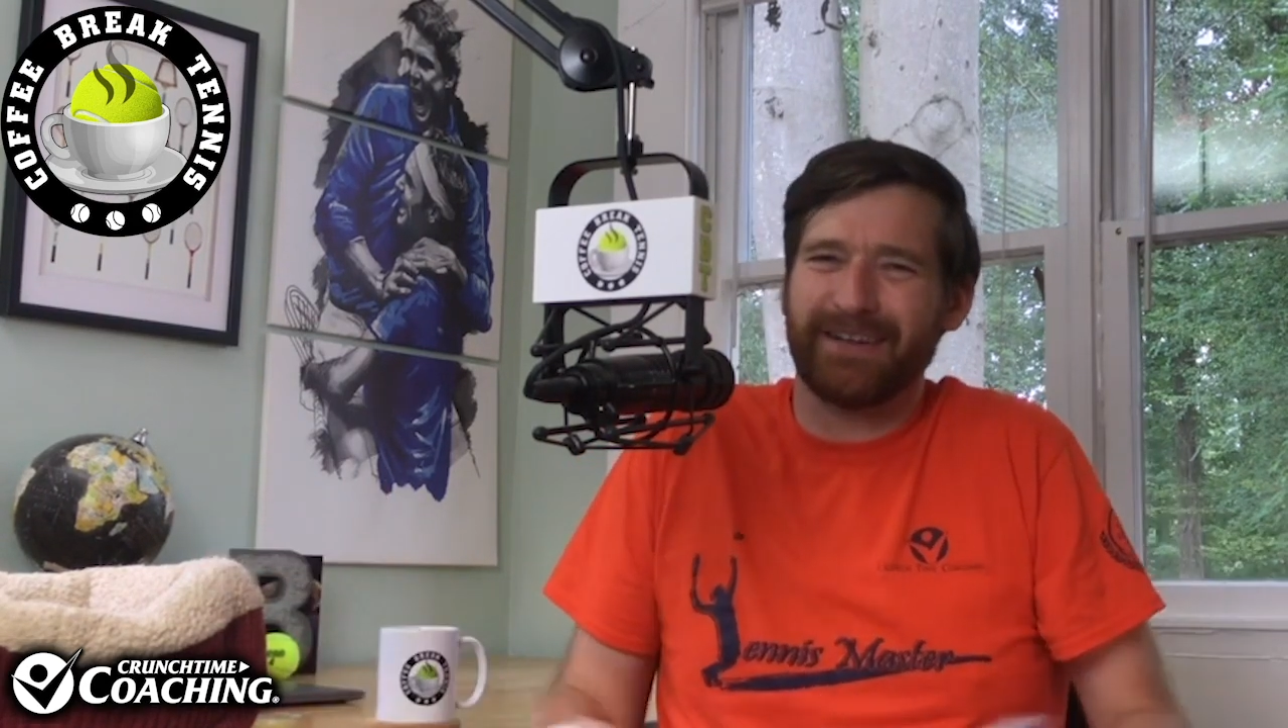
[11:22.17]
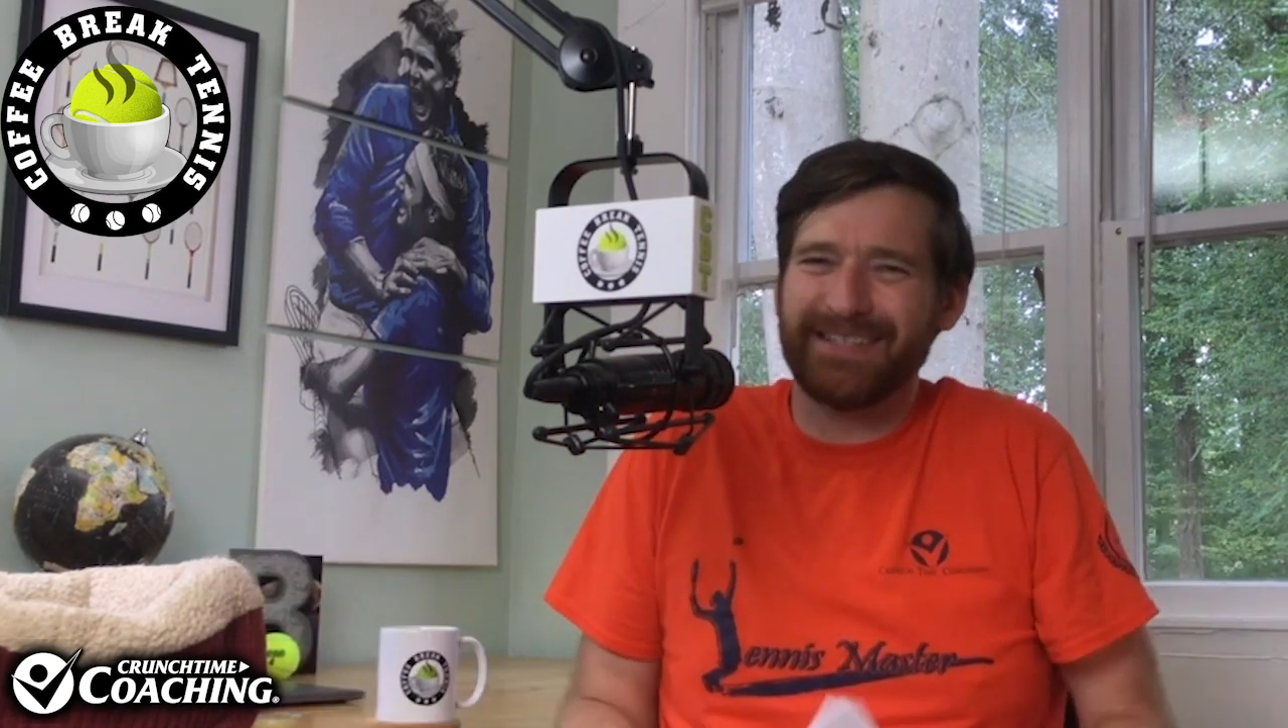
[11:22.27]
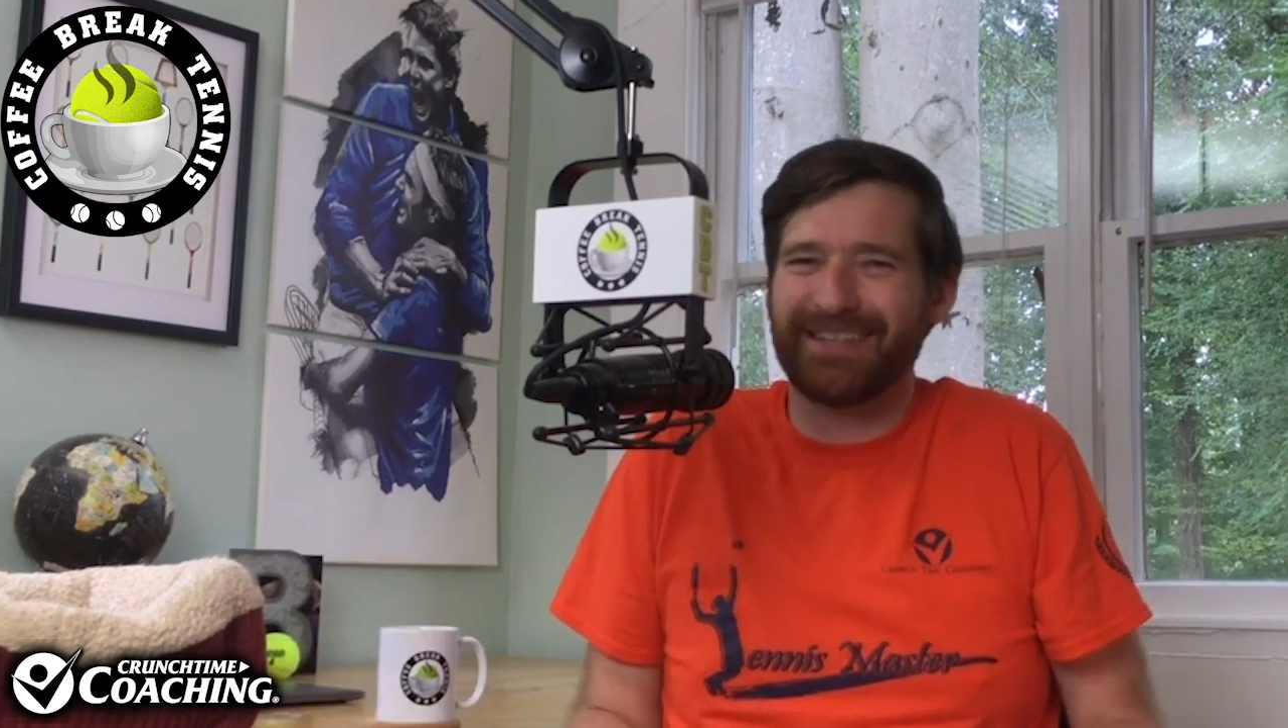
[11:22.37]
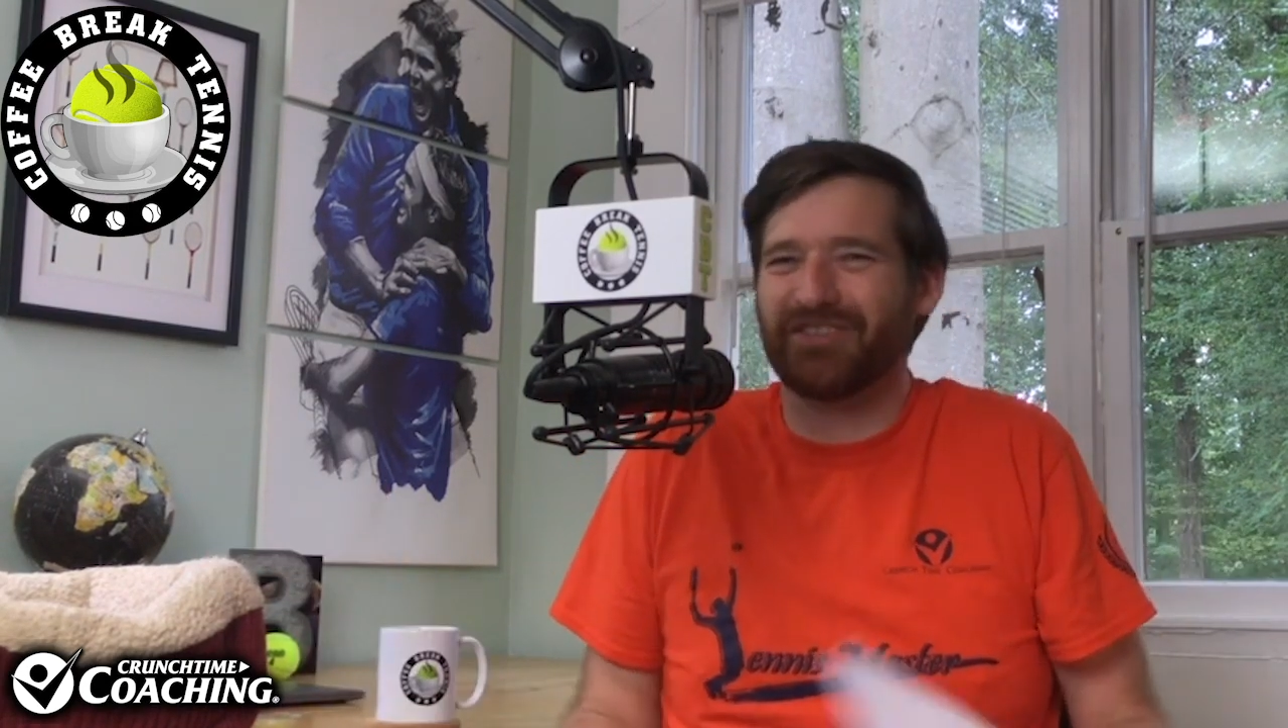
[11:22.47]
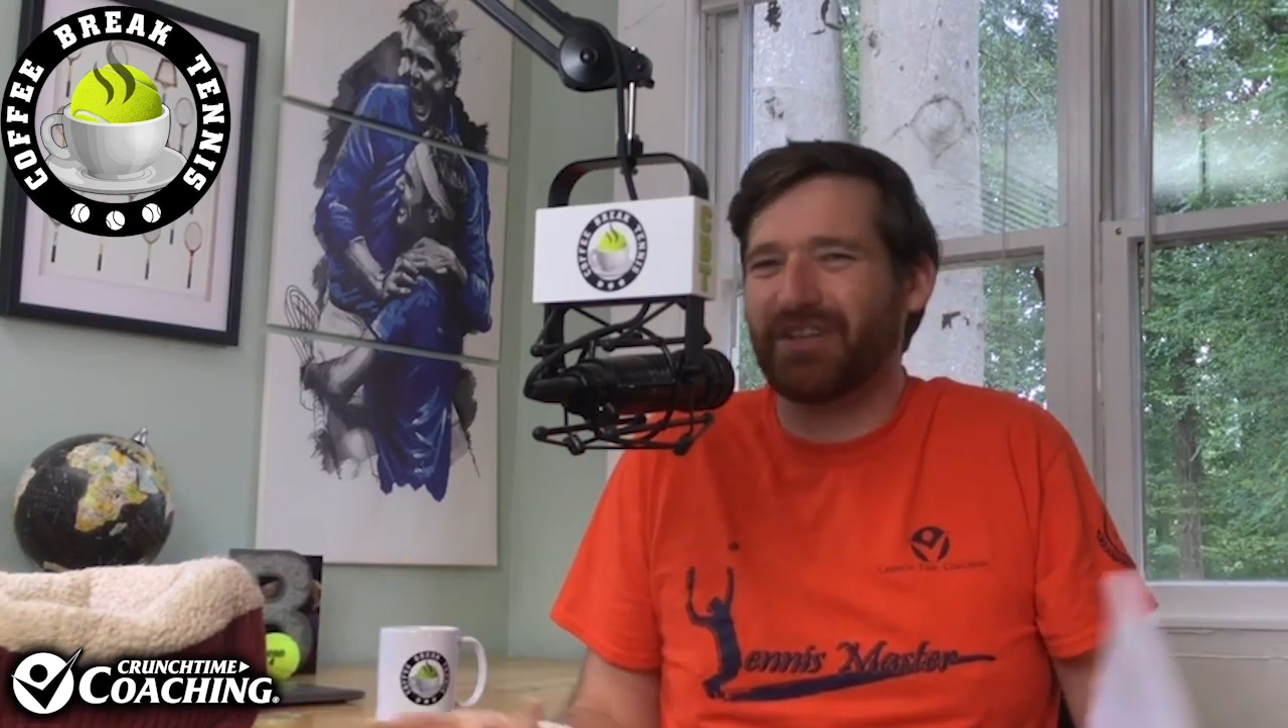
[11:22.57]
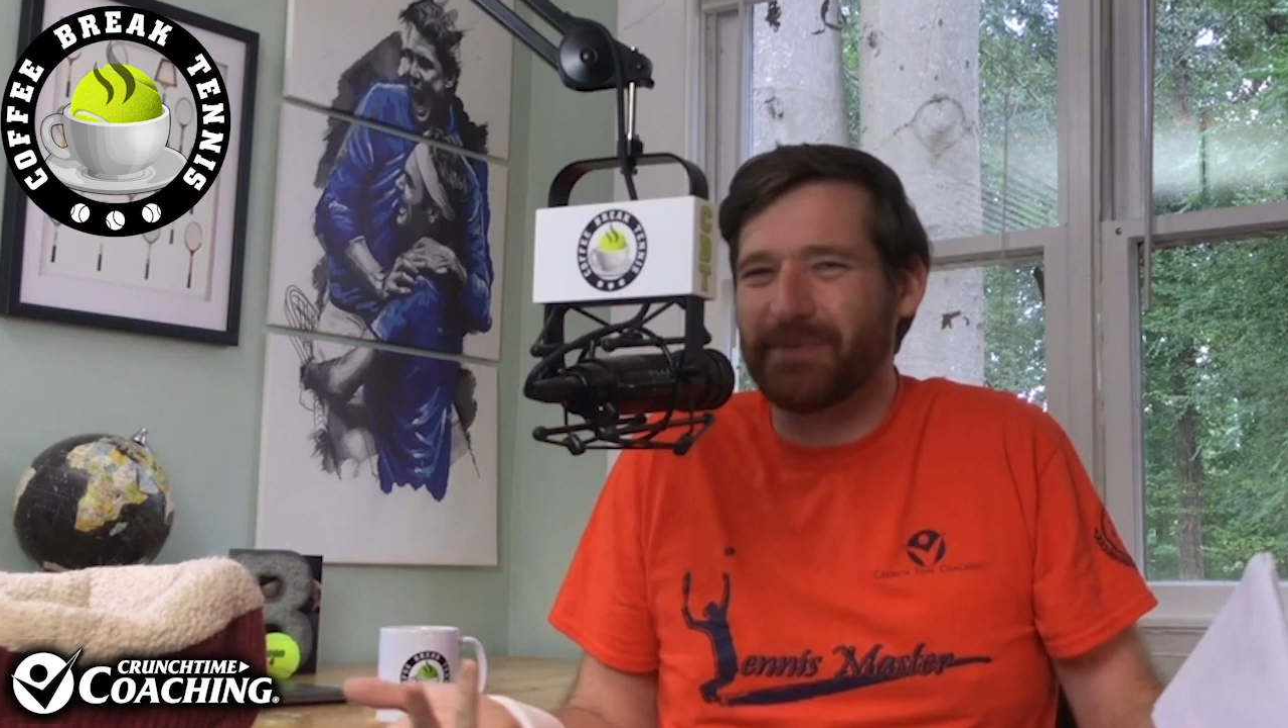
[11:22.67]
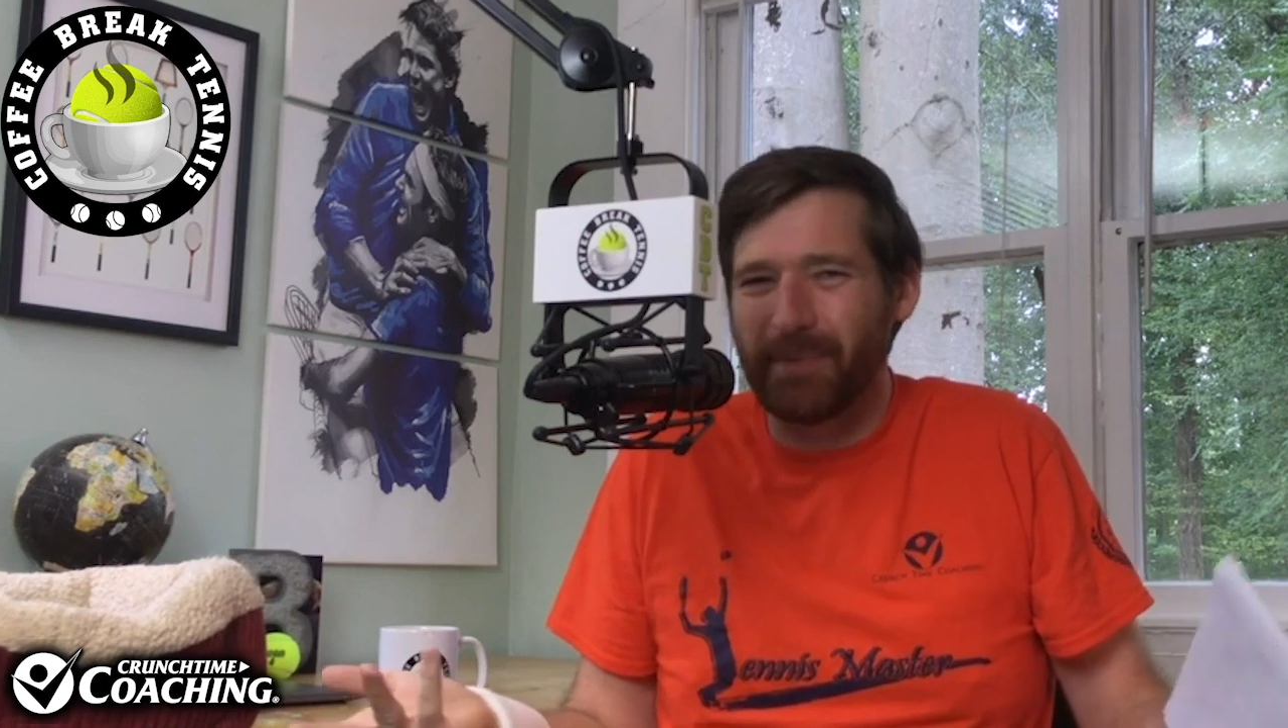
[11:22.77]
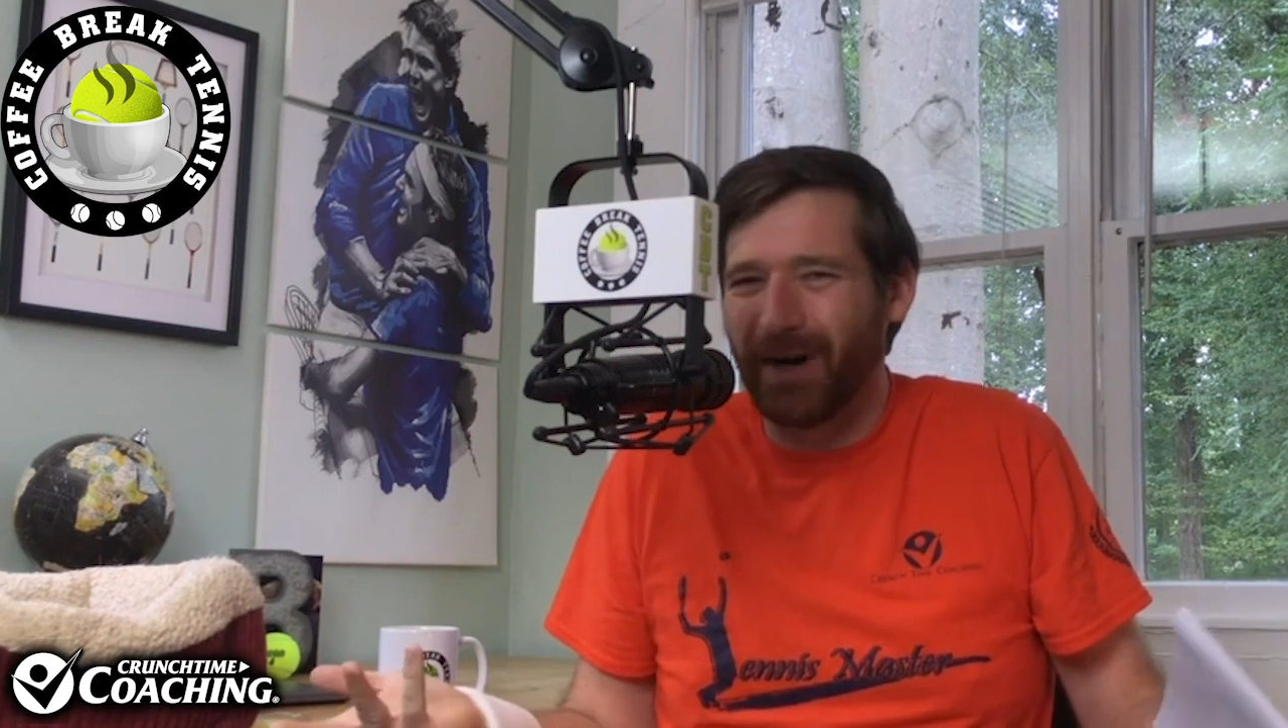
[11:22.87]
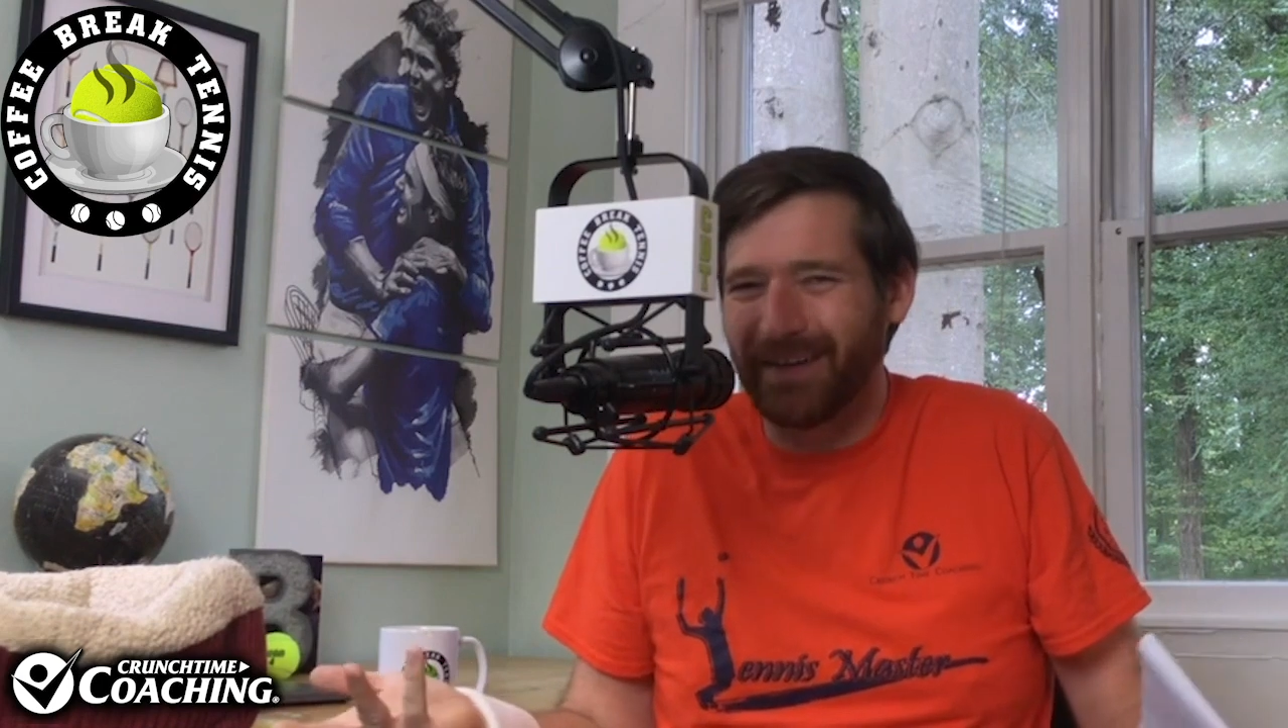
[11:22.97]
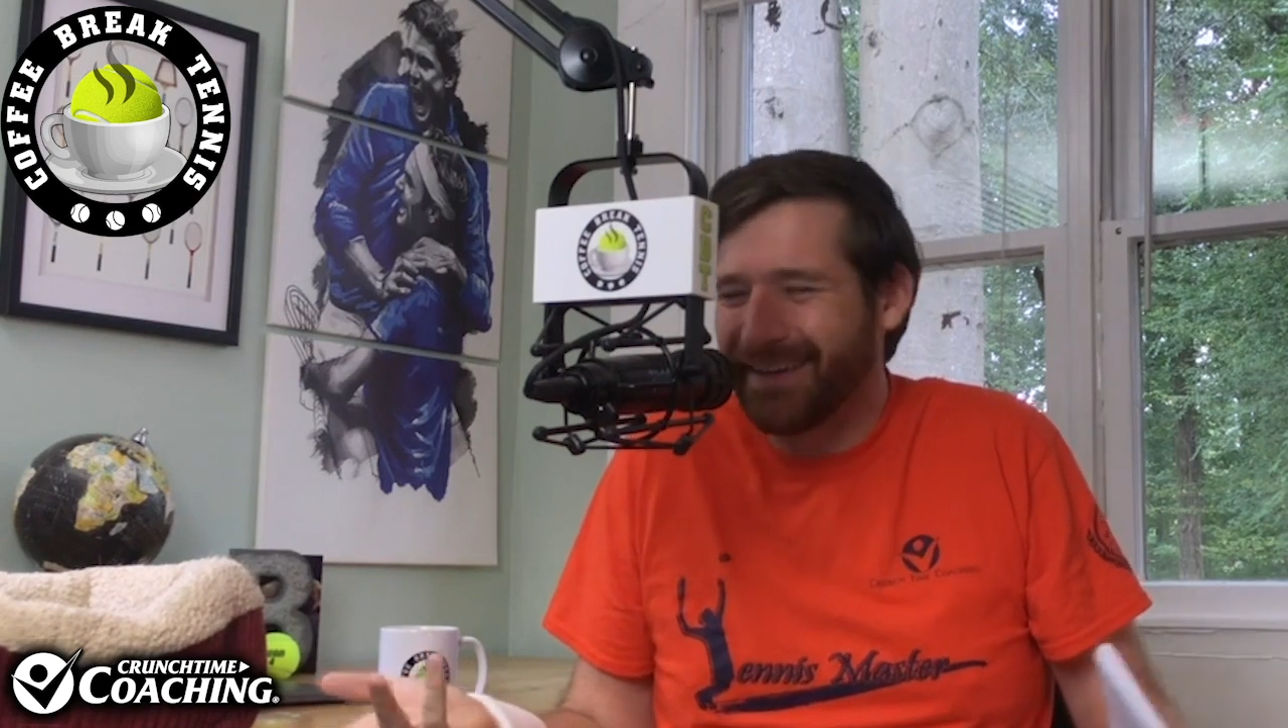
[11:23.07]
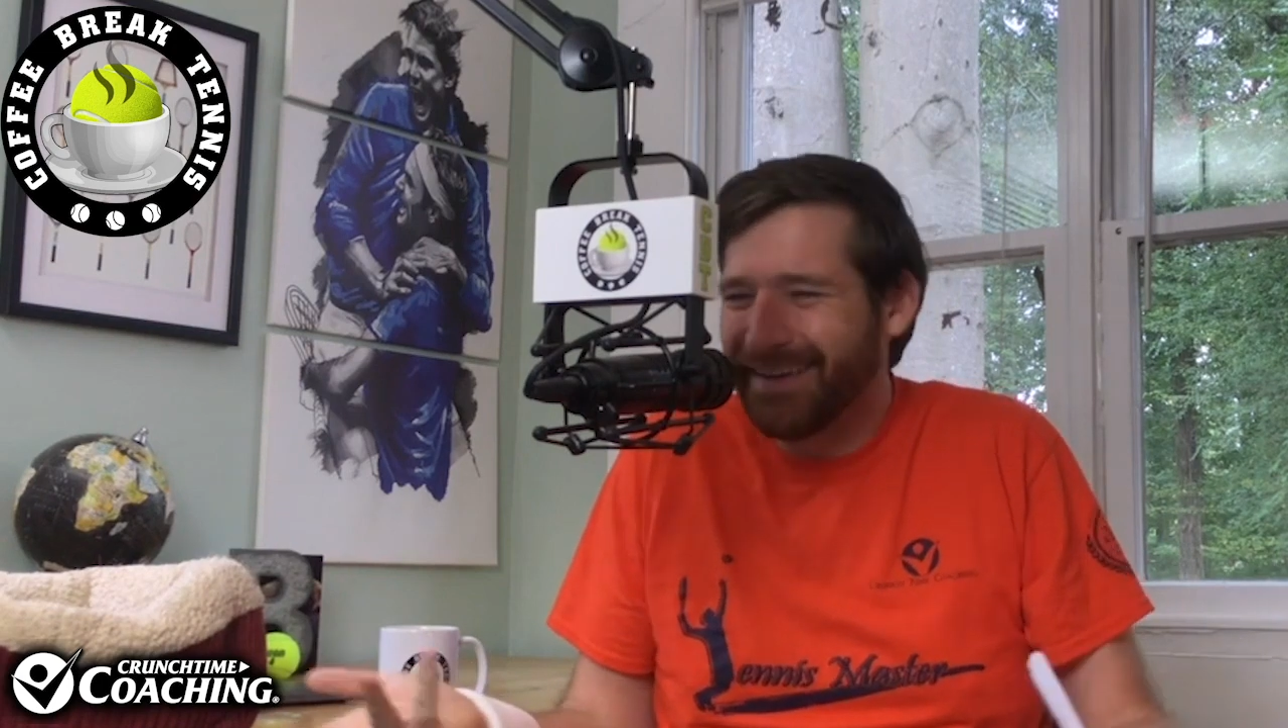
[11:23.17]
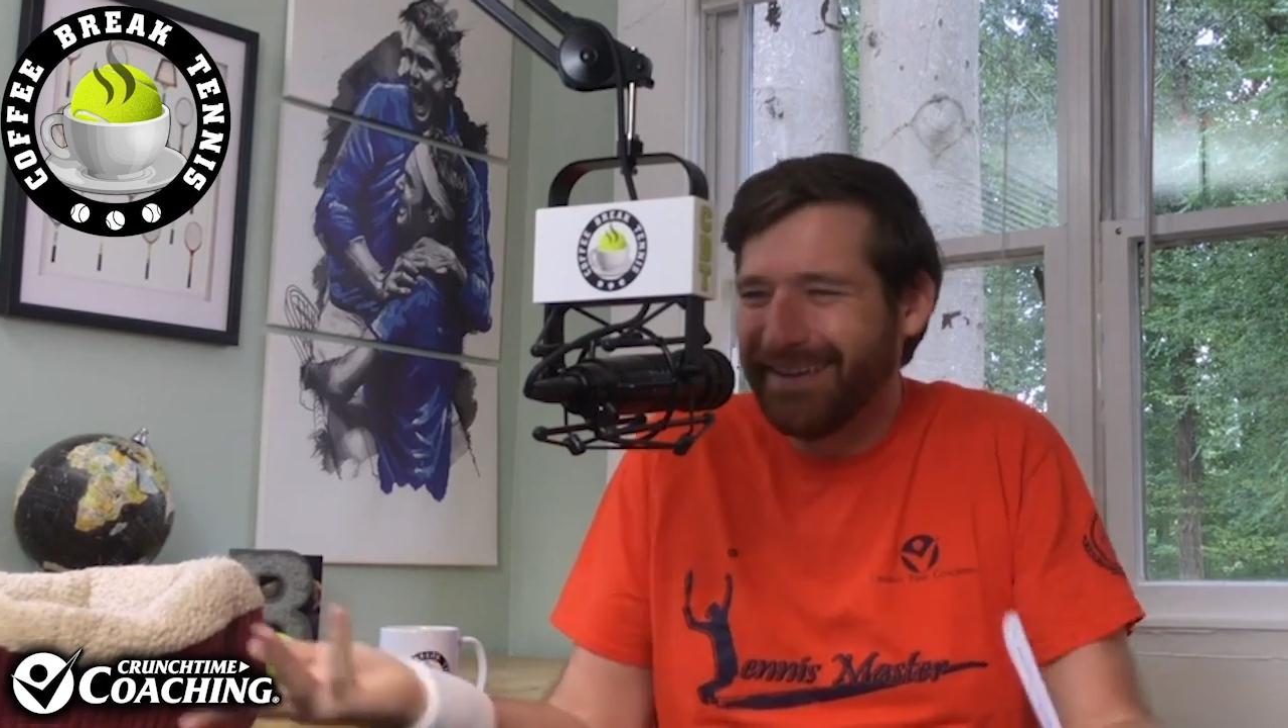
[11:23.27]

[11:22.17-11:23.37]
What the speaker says: He's like James Bond.